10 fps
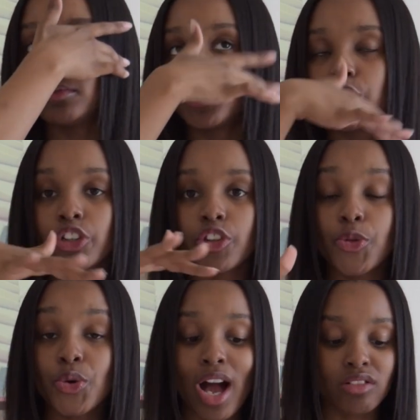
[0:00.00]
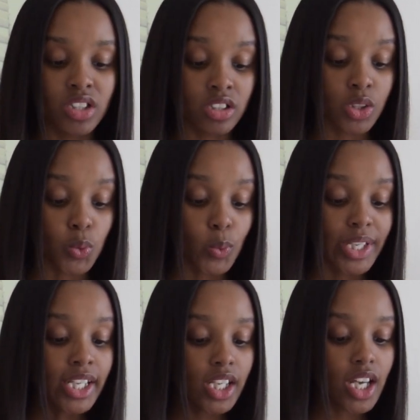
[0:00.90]
throughout this
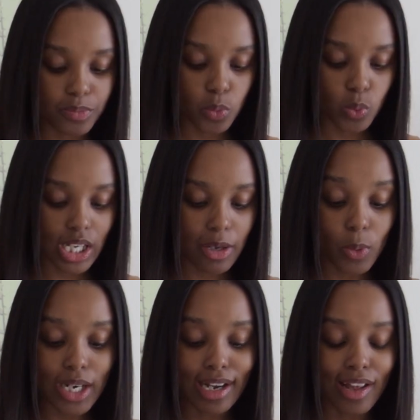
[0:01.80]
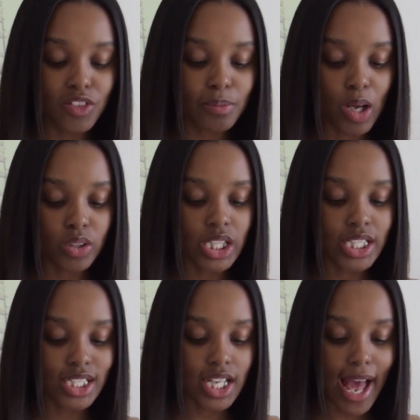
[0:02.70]
week. What I love about
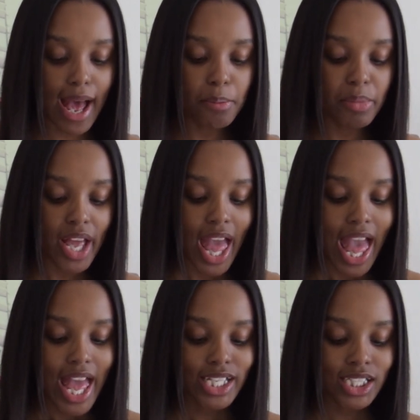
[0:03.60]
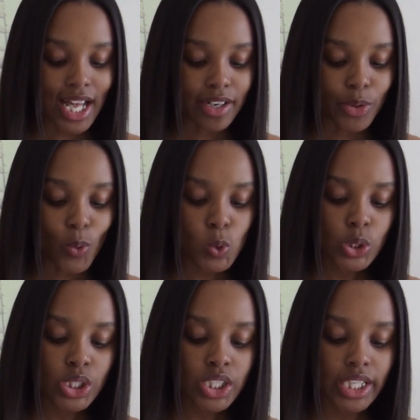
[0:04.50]
this app is that it
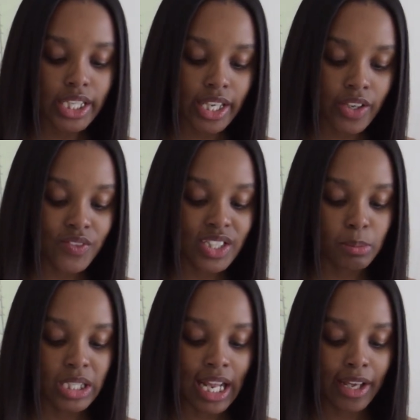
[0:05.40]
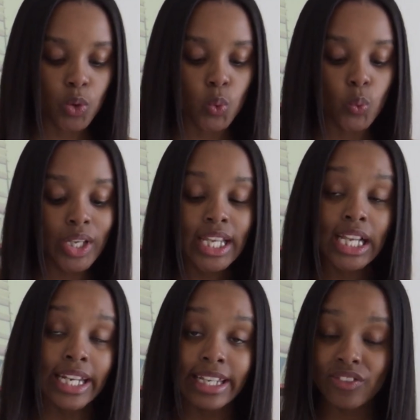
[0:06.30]
also gives me like
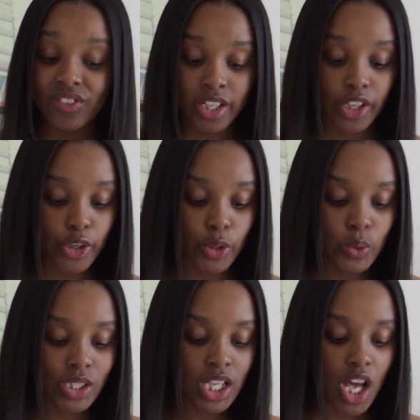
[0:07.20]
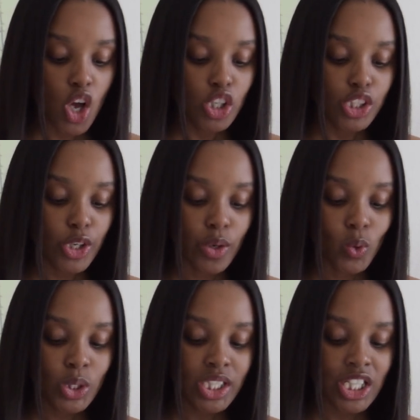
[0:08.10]
weekly videos. So it
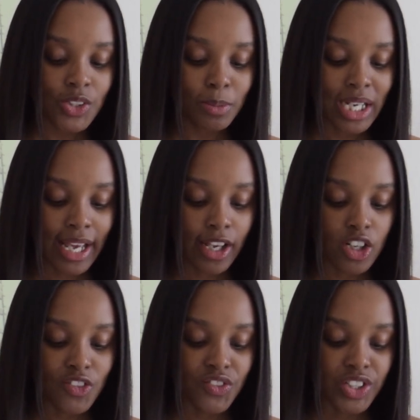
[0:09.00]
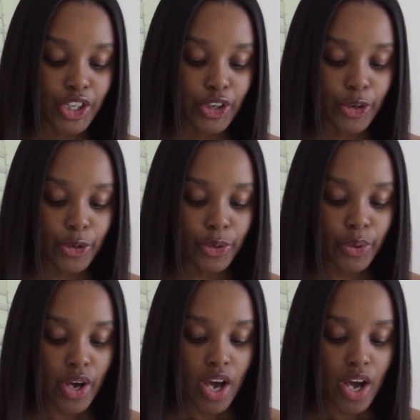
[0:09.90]
also gives me like a video